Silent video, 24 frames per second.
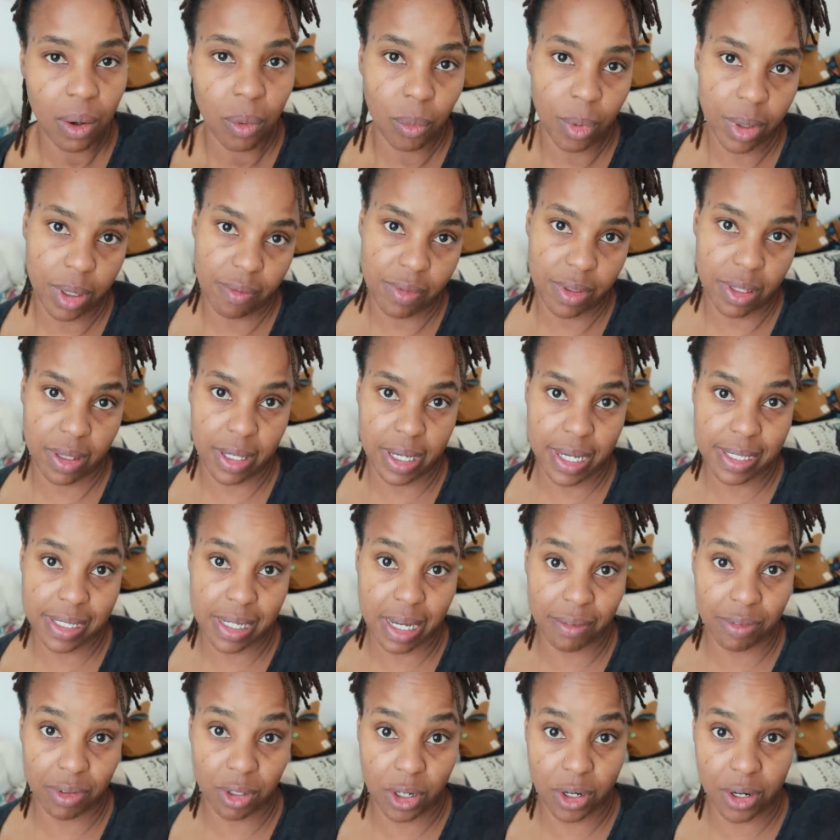One of the things
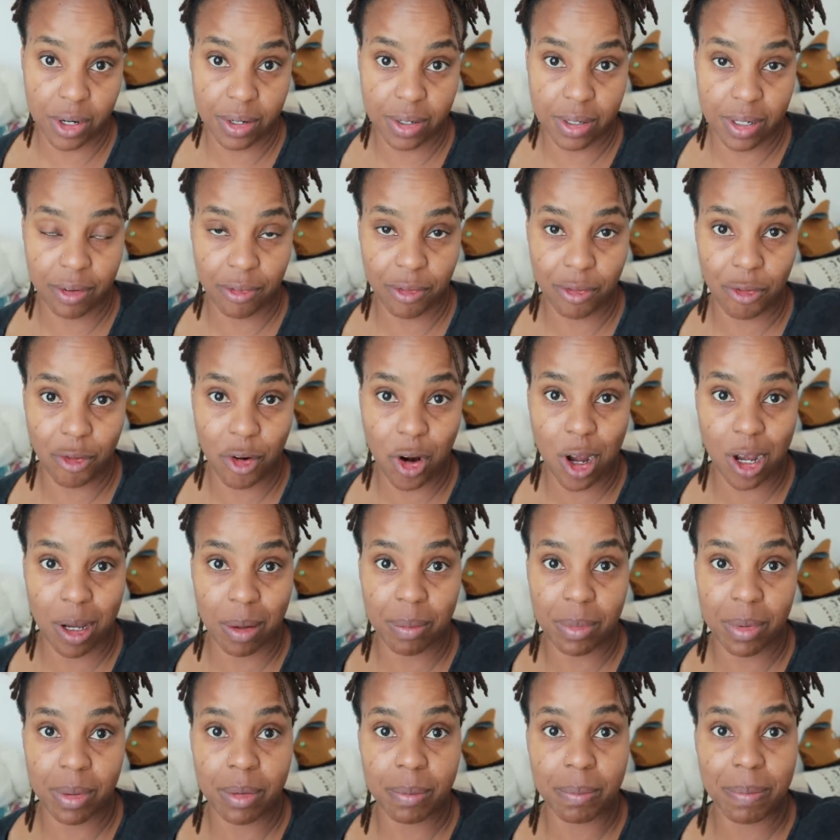I've learned
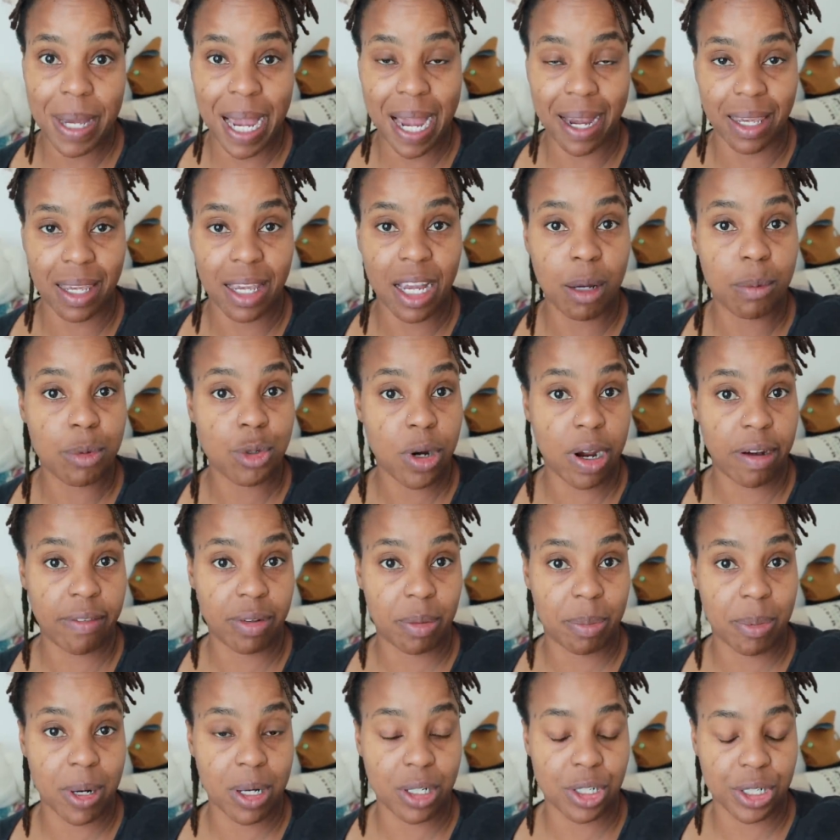from packing up
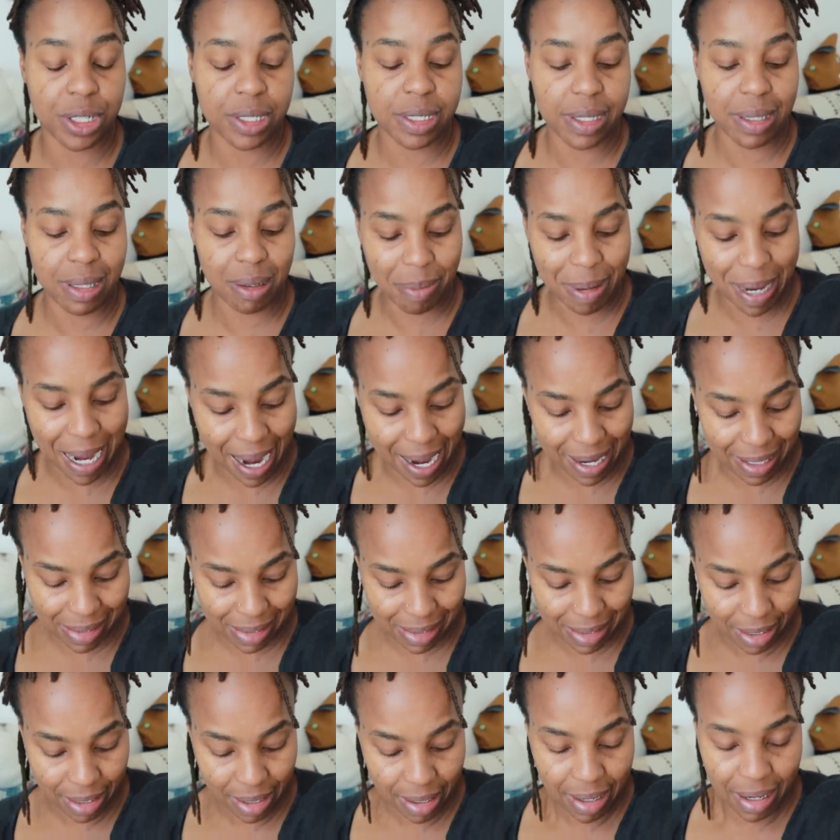travel projects in the
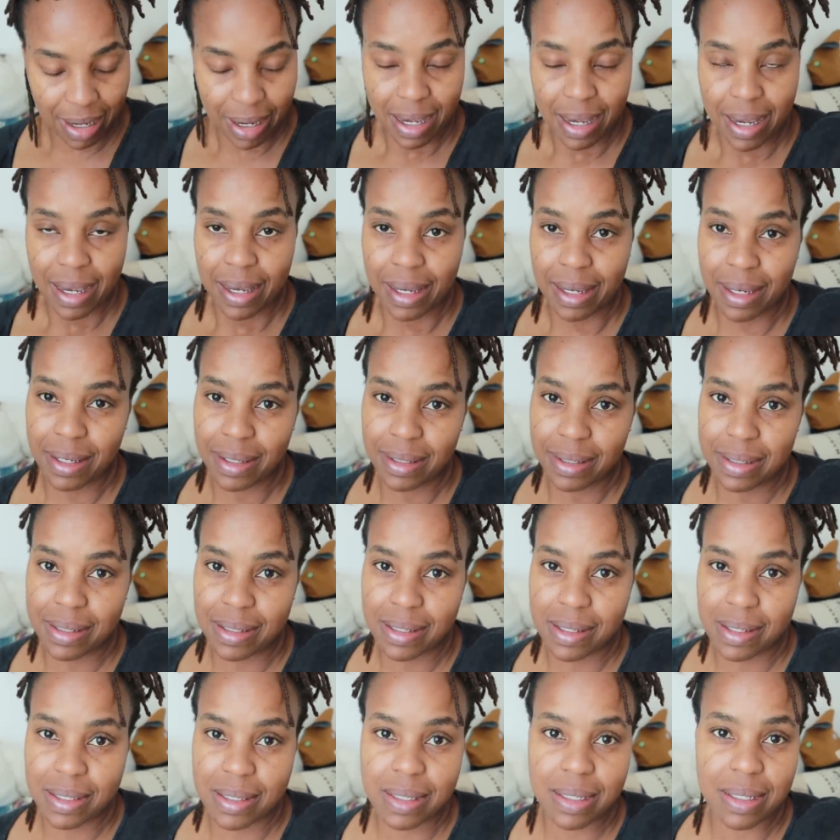past
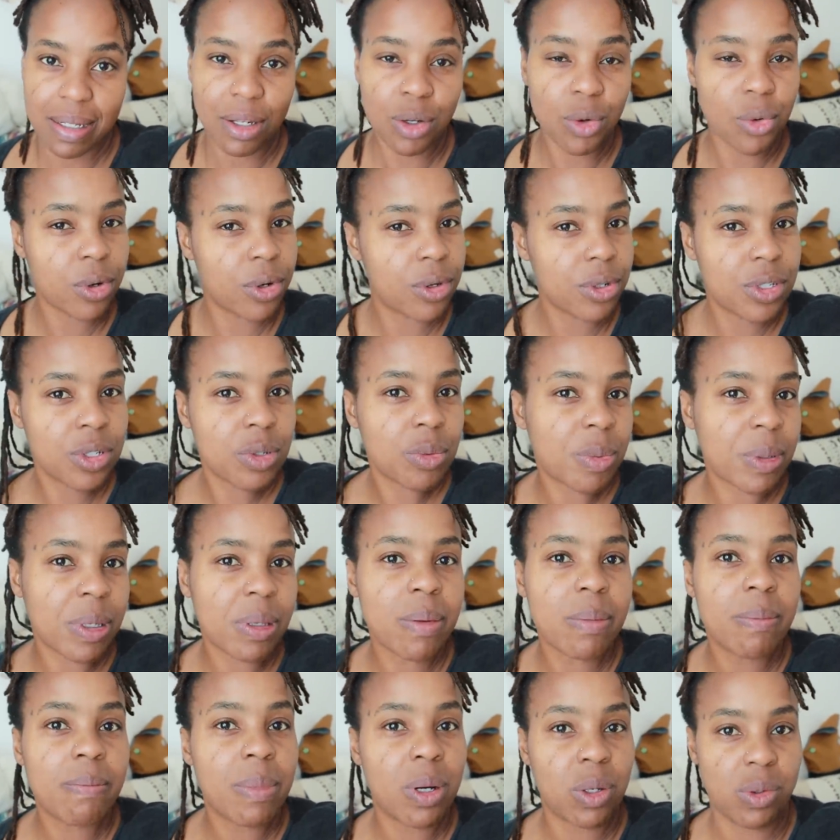is, in order to be
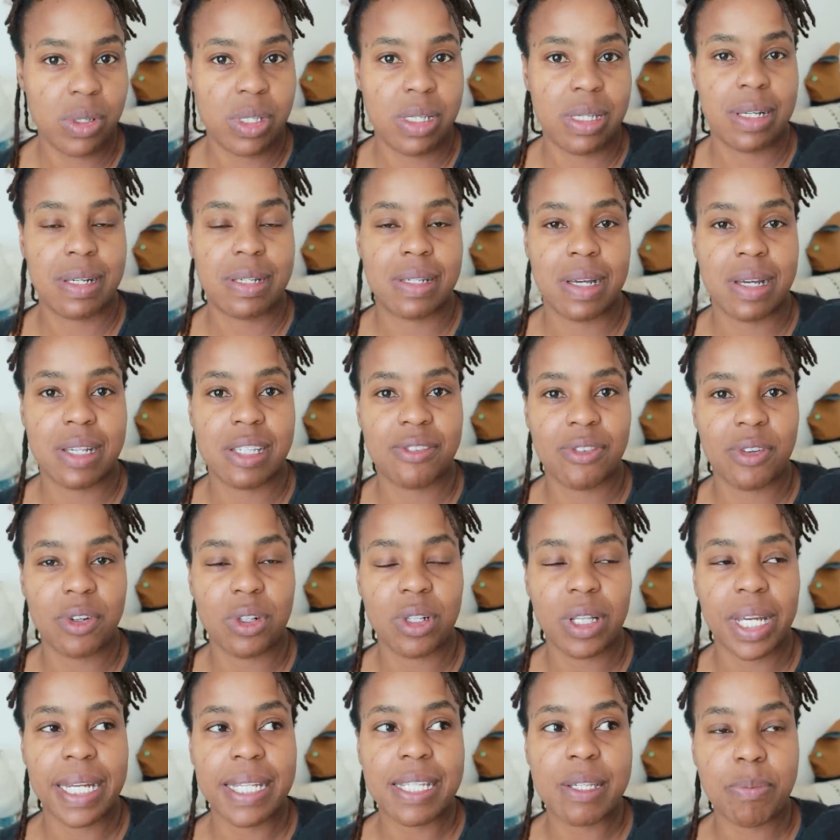the most
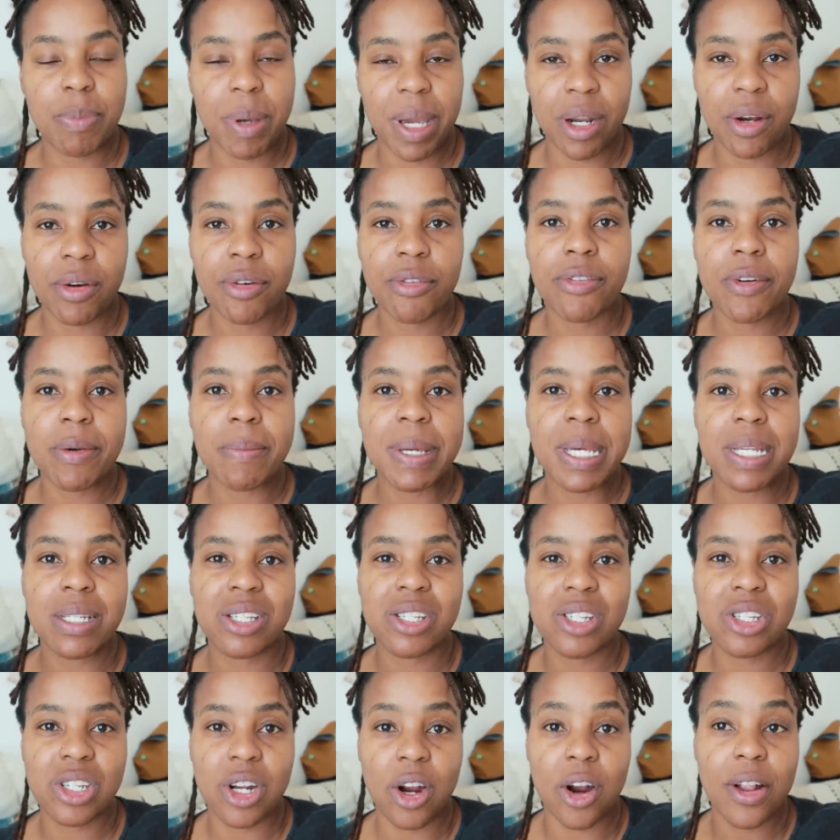successful, it's better for me to
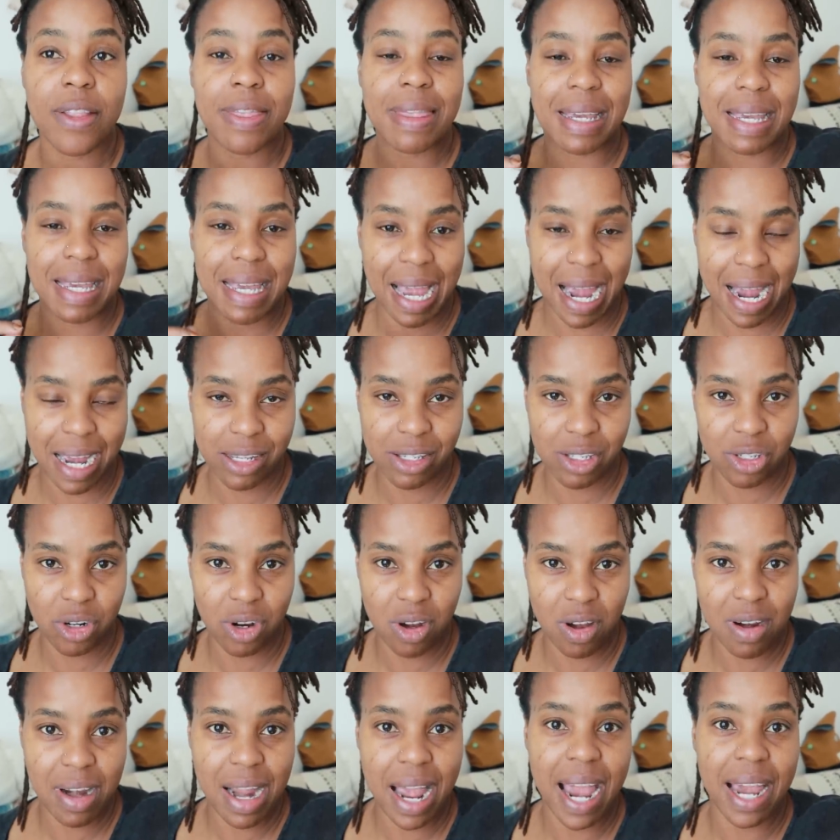start the cast
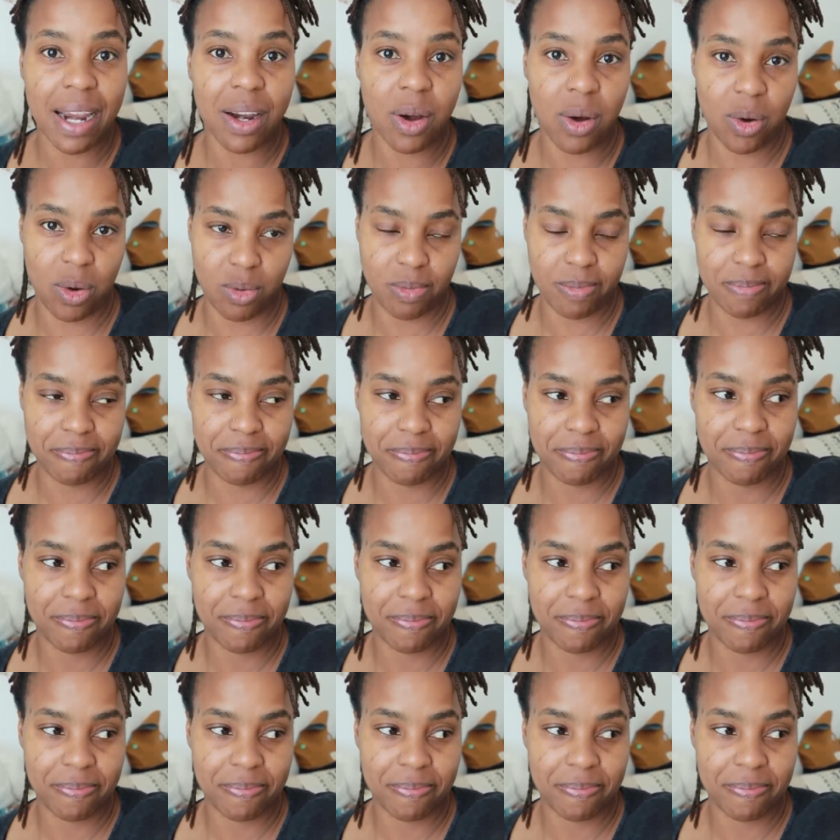on at home.